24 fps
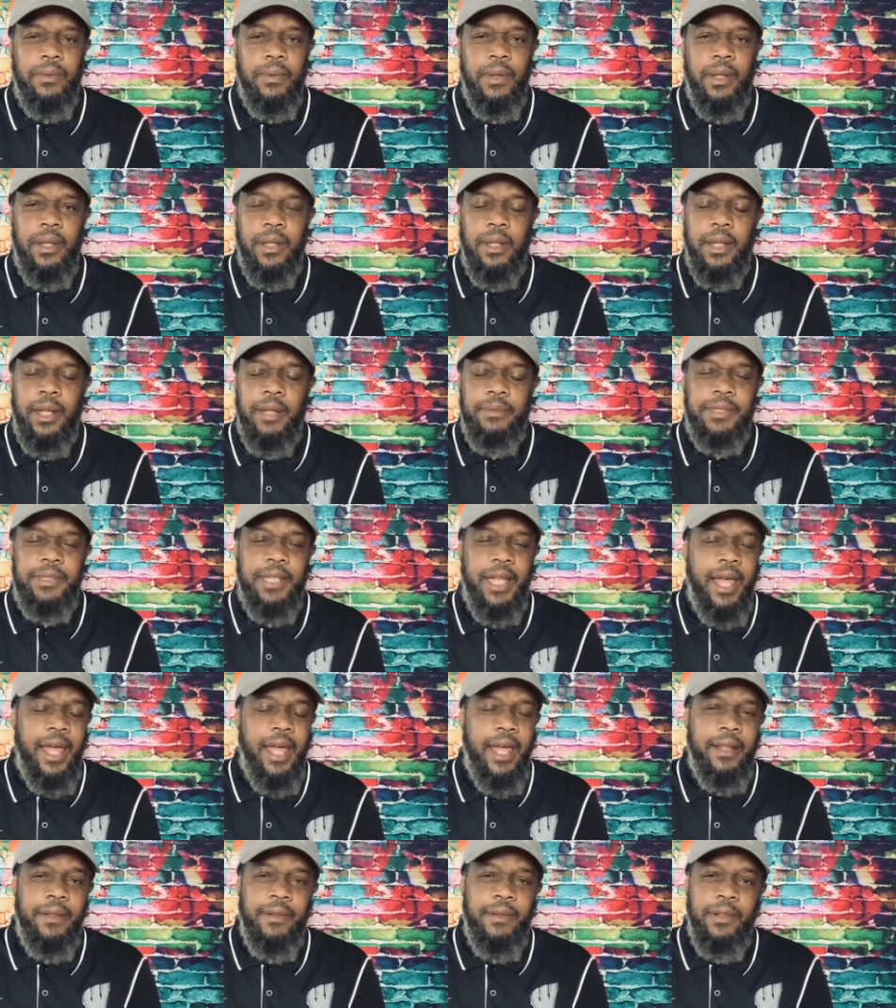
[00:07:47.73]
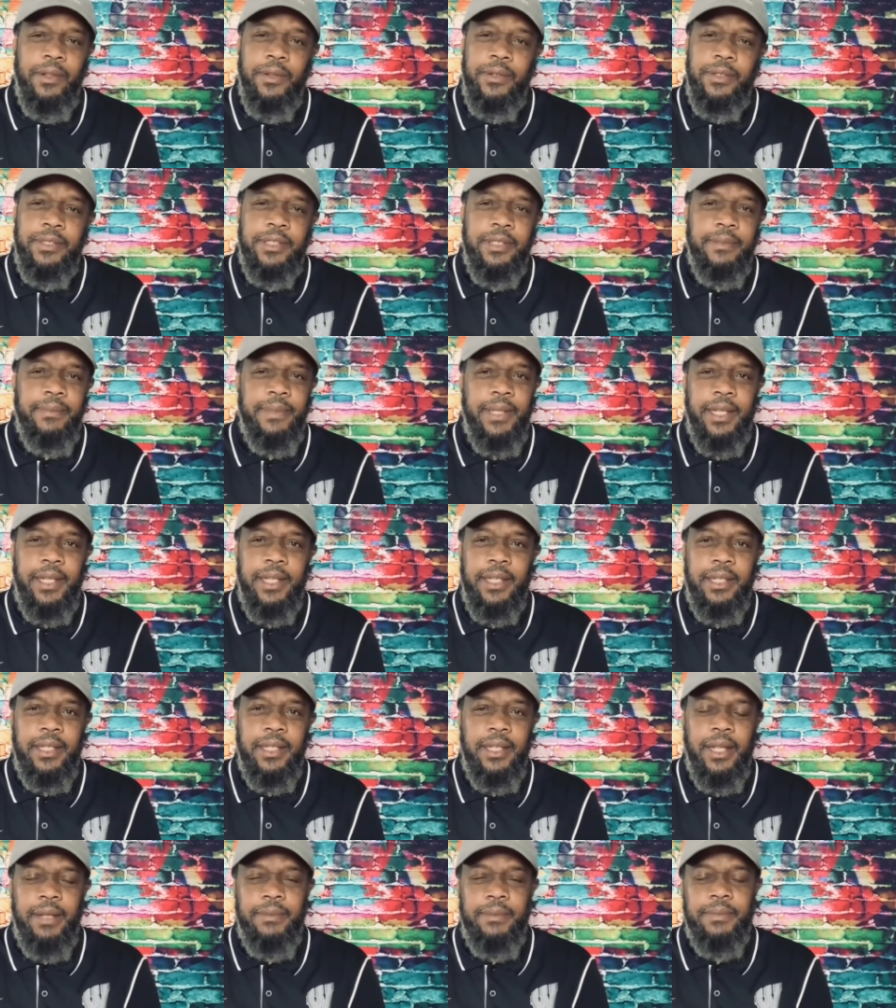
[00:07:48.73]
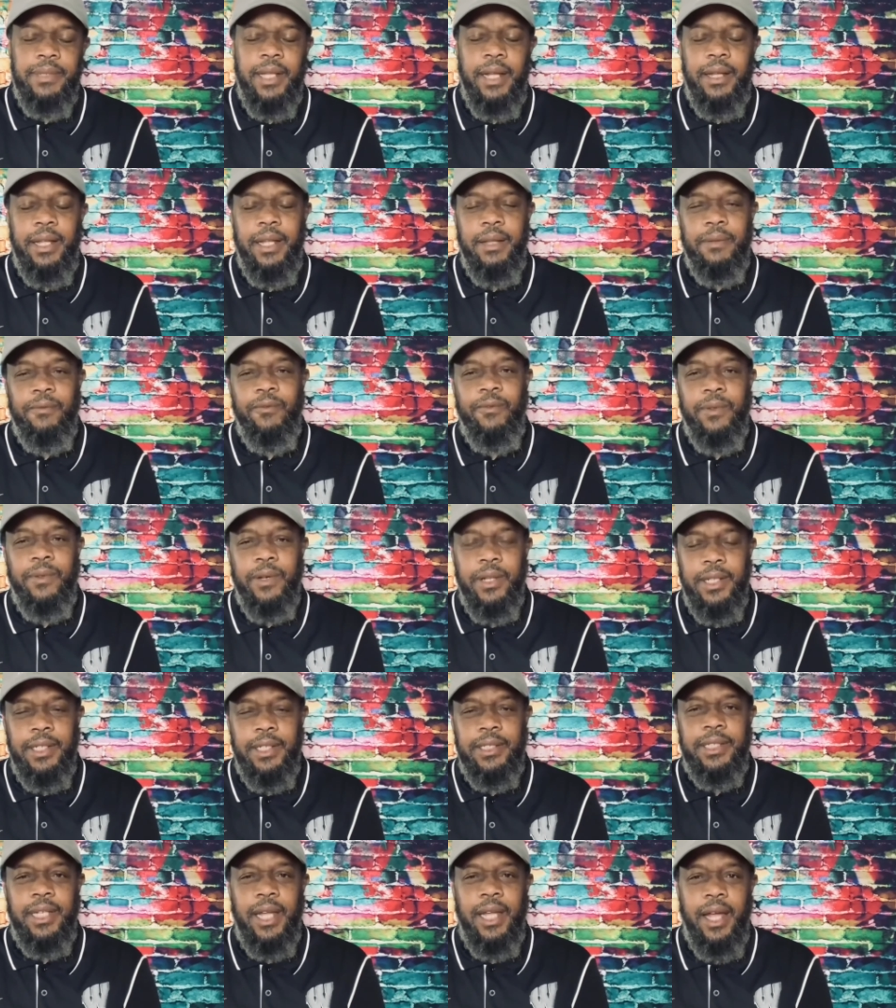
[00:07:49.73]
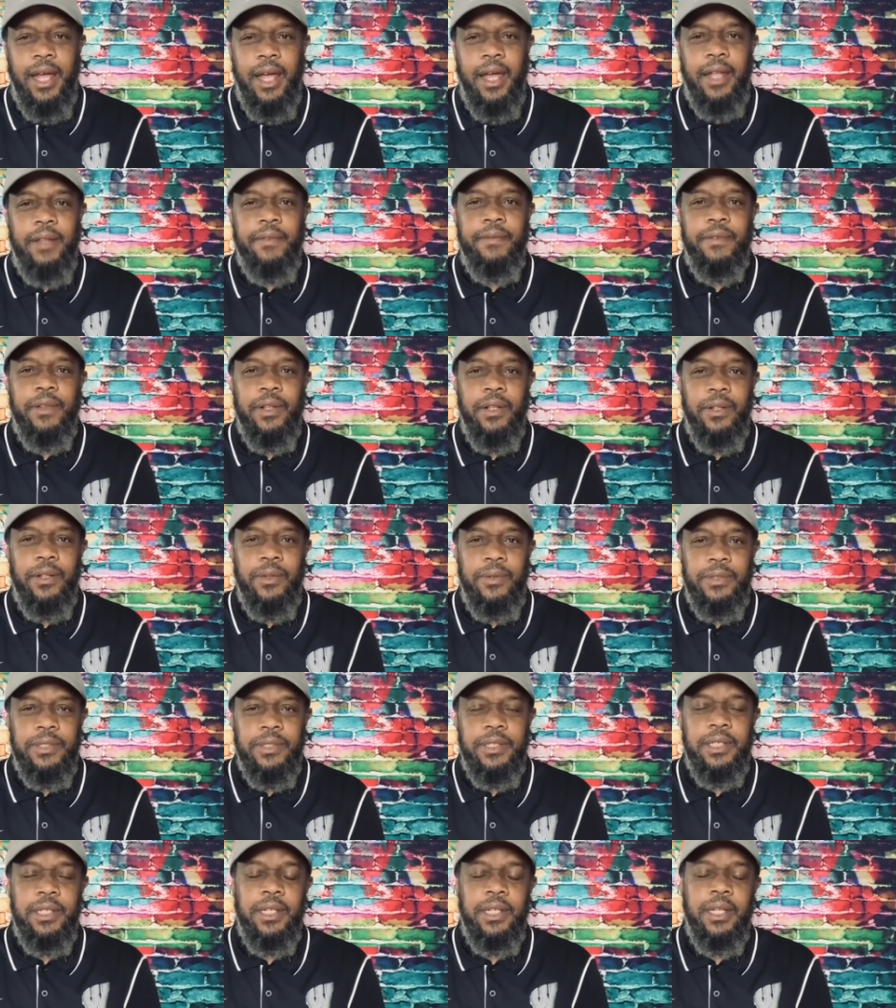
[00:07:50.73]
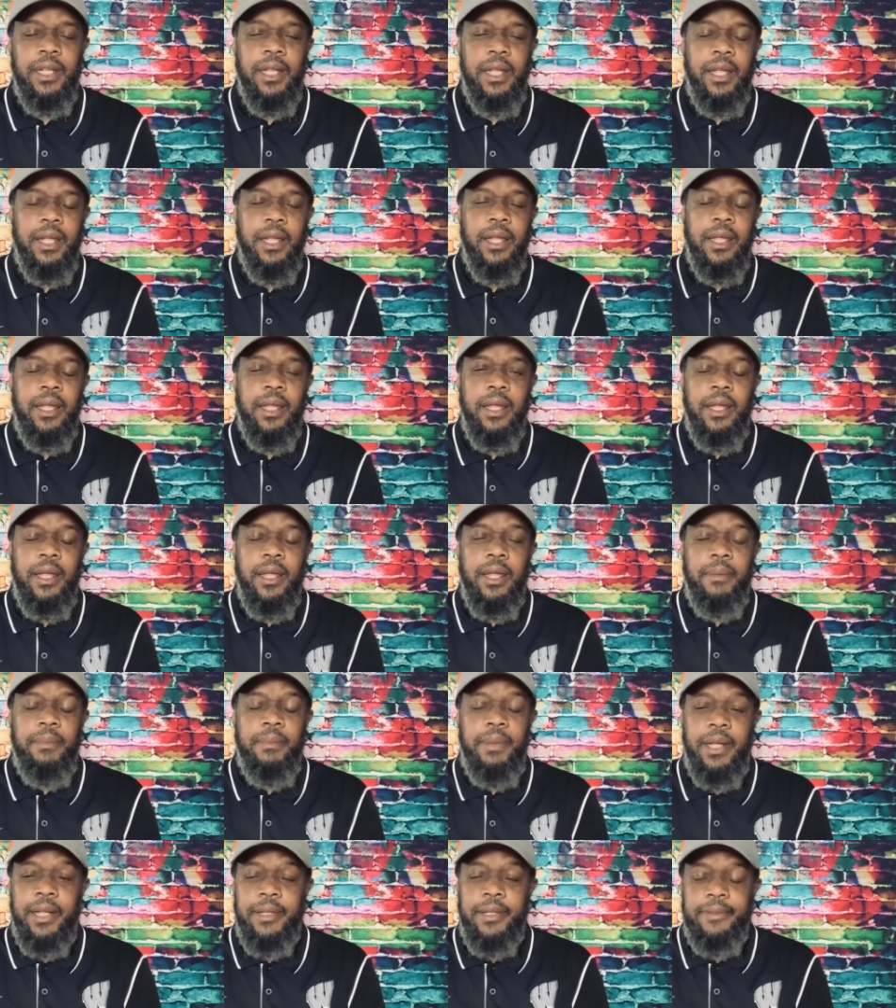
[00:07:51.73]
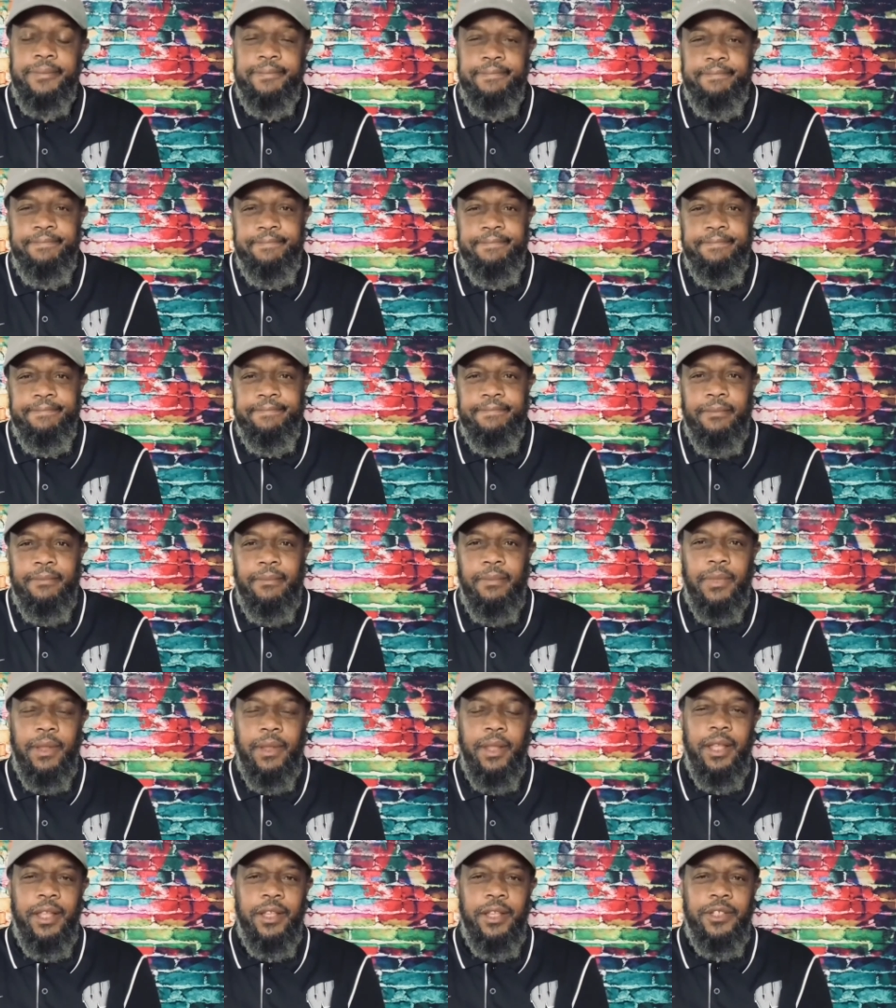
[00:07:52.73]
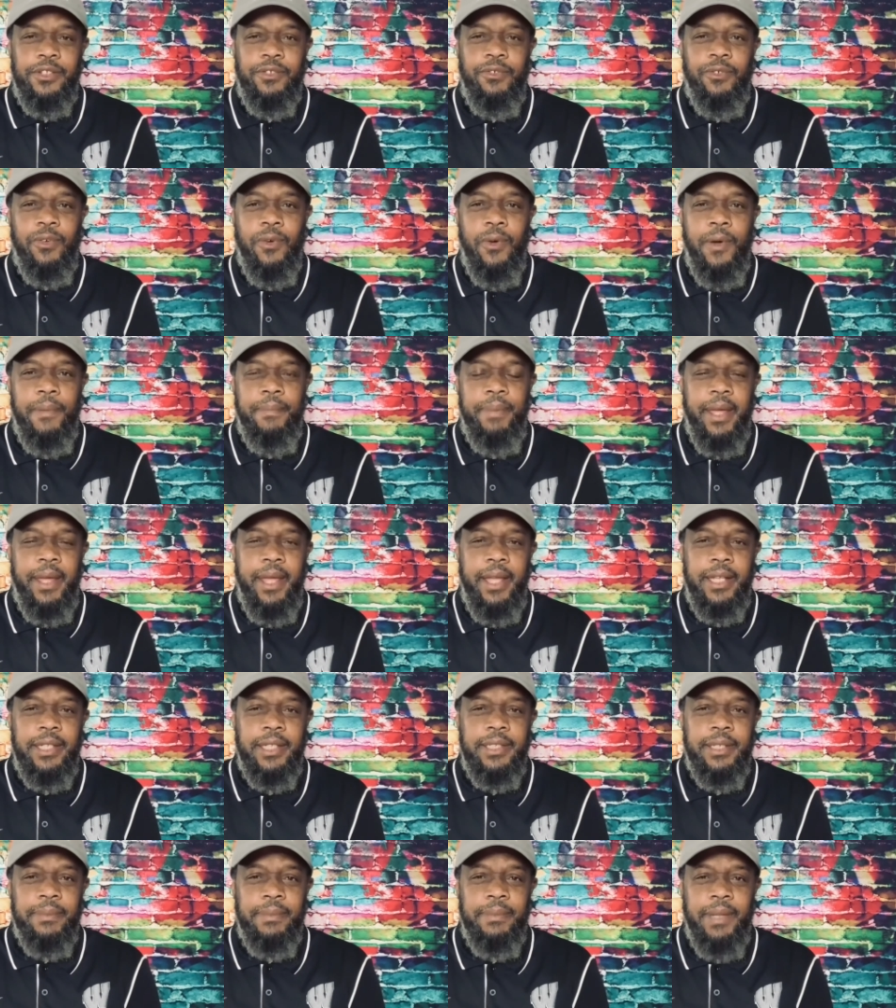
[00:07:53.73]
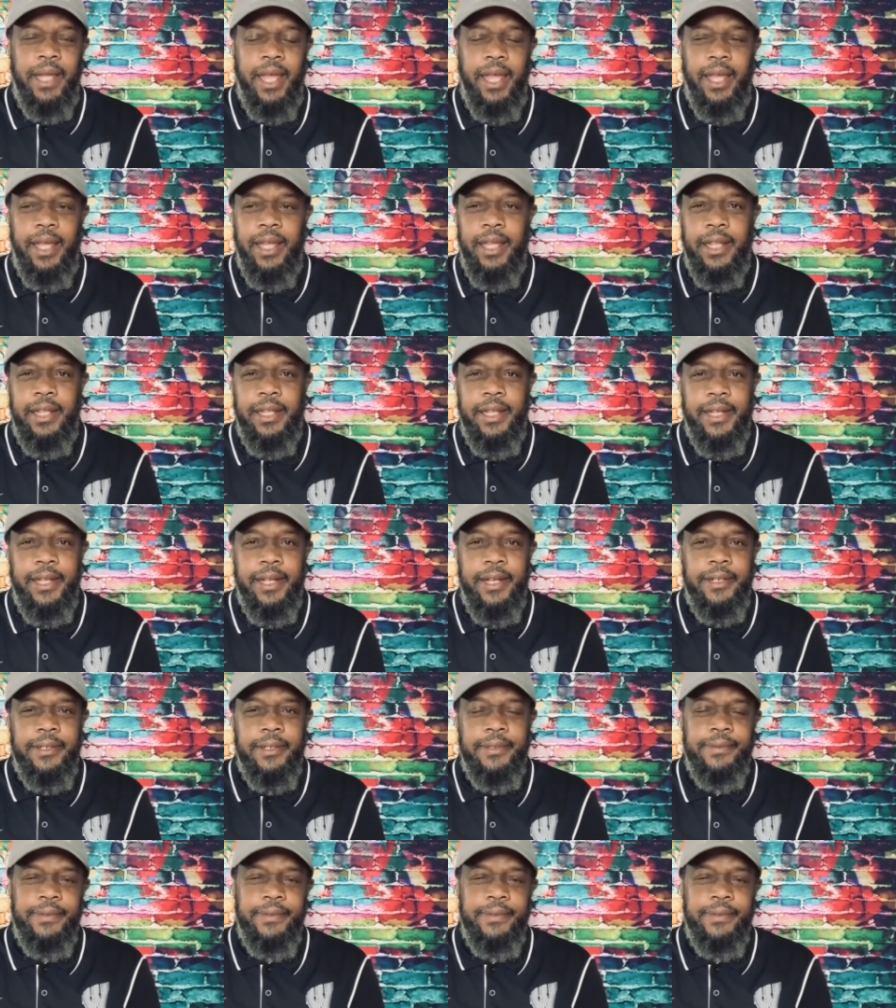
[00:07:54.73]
I'm tired of losing, man. I'm, I am really tired of the losing, but it's growing pains. I'm gonna hang in there.